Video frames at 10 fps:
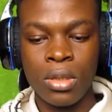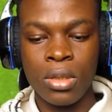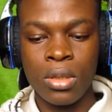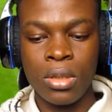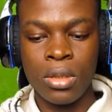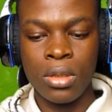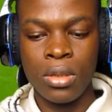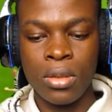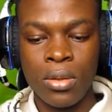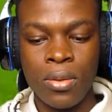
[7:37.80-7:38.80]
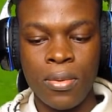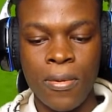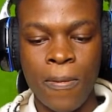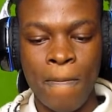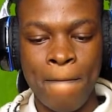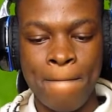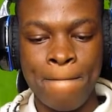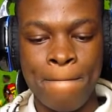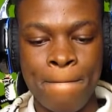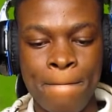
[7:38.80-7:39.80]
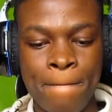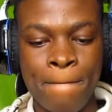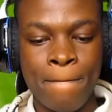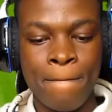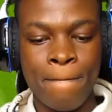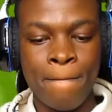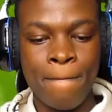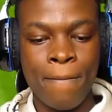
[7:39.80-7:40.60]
Nobody speaks.